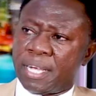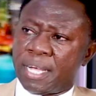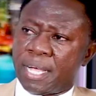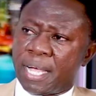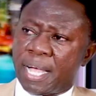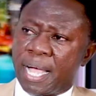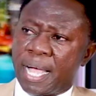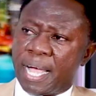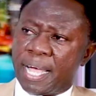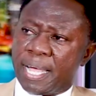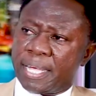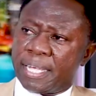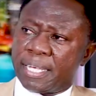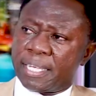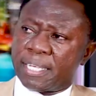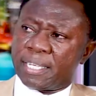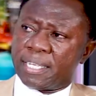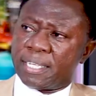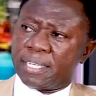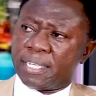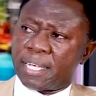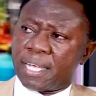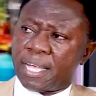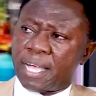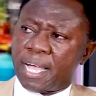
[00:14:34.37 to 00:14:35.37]
I,
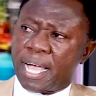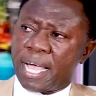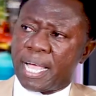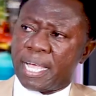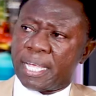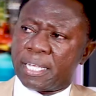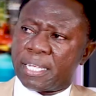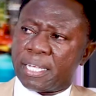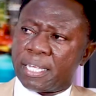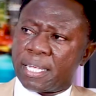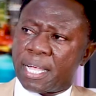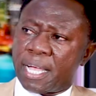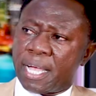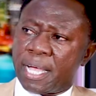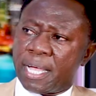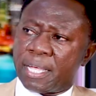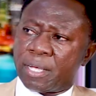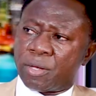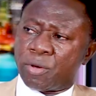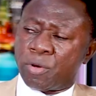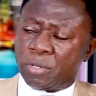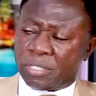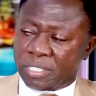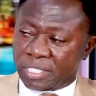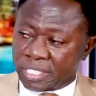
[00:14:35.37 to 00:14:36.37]
I, I
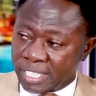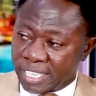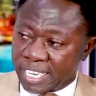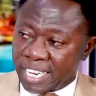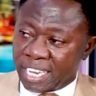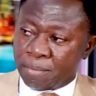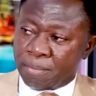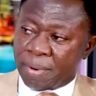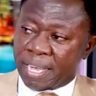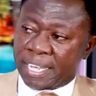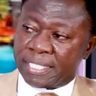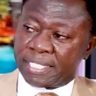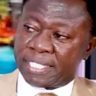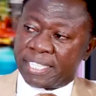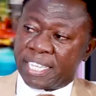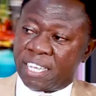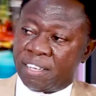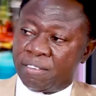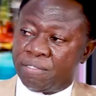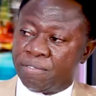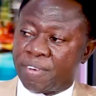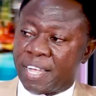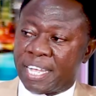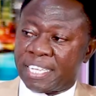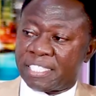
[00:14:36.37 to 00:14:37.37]
considered
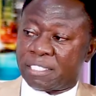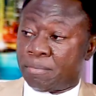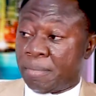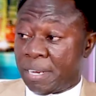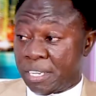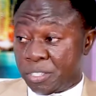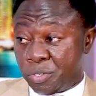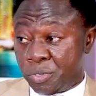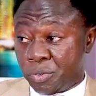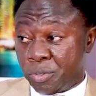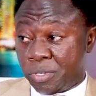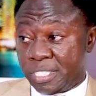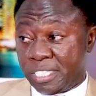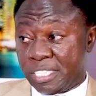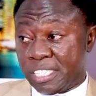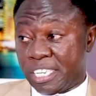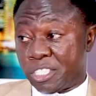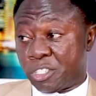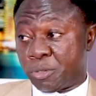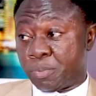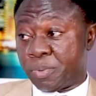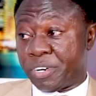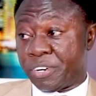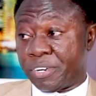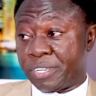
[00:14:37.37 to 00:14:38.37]
myself as matured in the
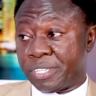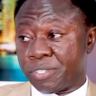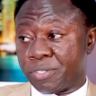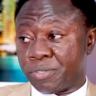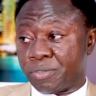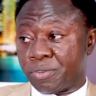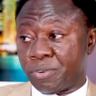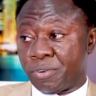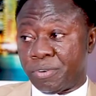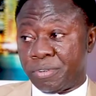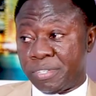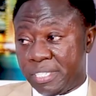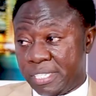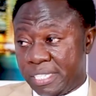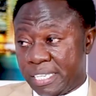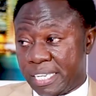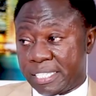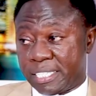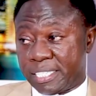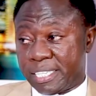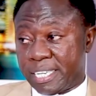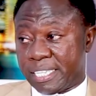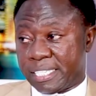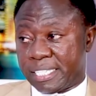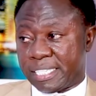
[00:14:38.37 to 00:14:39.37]
spirit or mm. in the
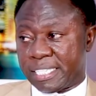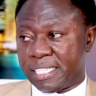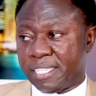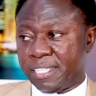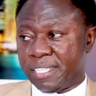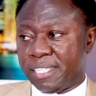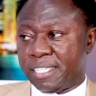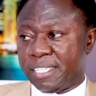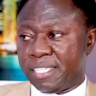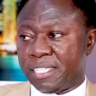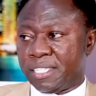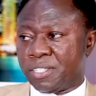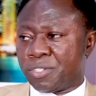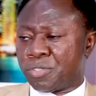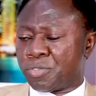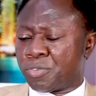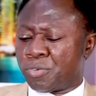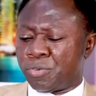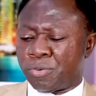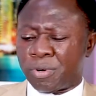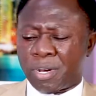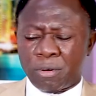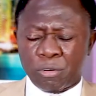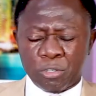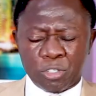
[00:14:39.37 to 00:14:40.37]
church. So
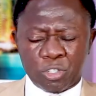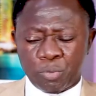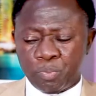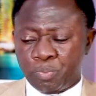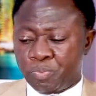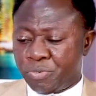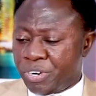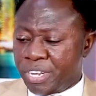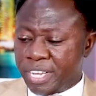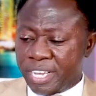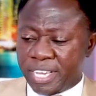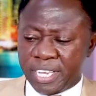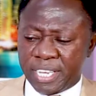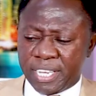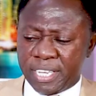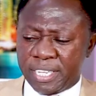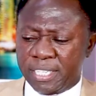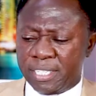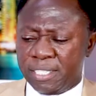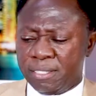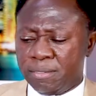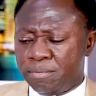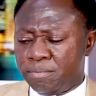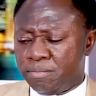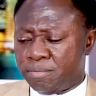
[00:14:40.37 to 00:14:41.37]
I was
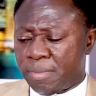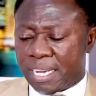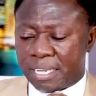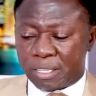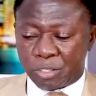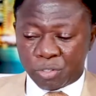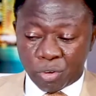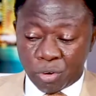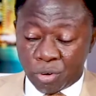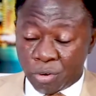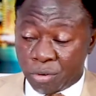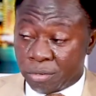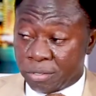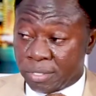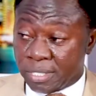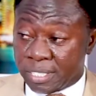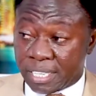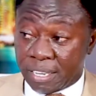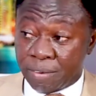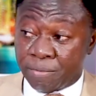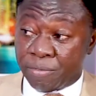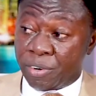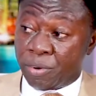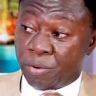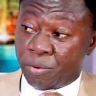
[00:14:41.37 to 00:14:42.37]
praying my tongues
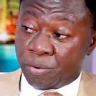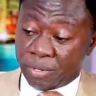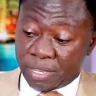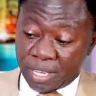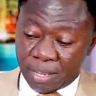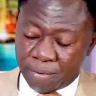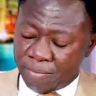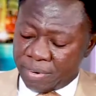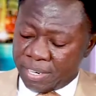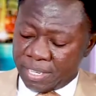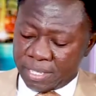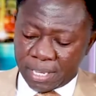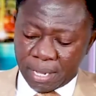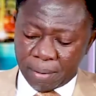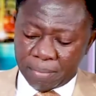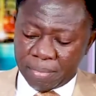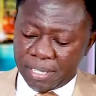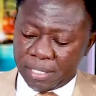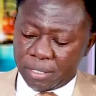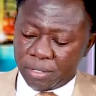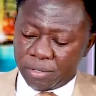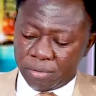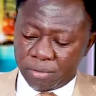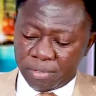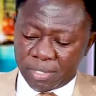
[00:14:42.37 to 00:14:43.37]
every, every, I
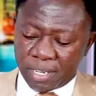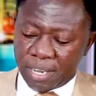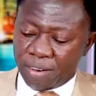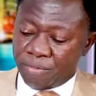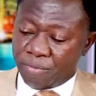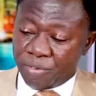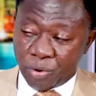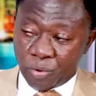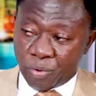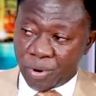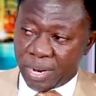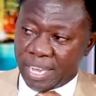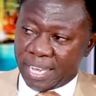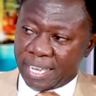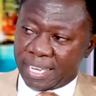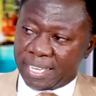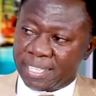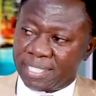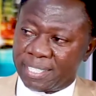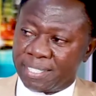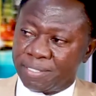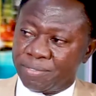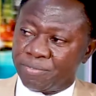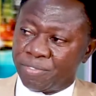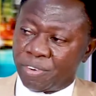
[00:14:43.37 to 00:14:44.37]
mean, everywhere
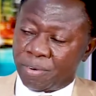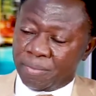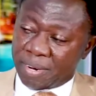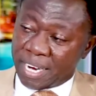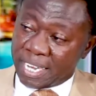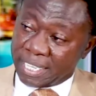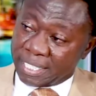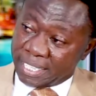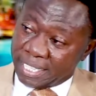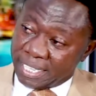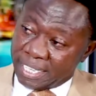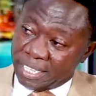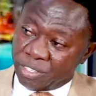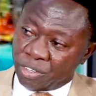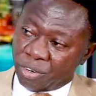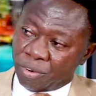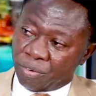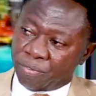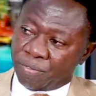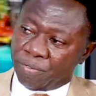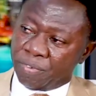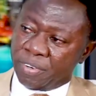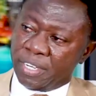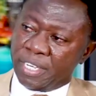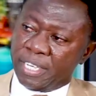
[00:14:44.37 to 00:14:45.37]
from that age of
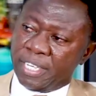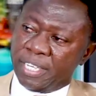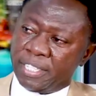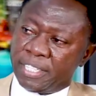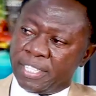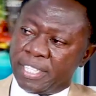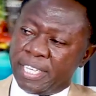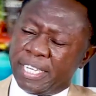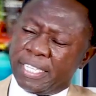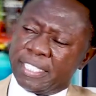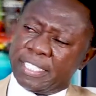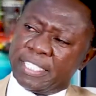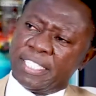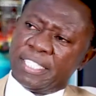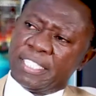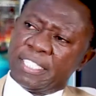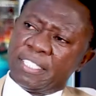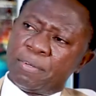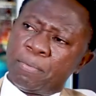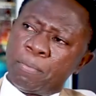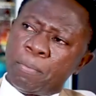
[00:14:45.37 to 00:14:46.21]
13.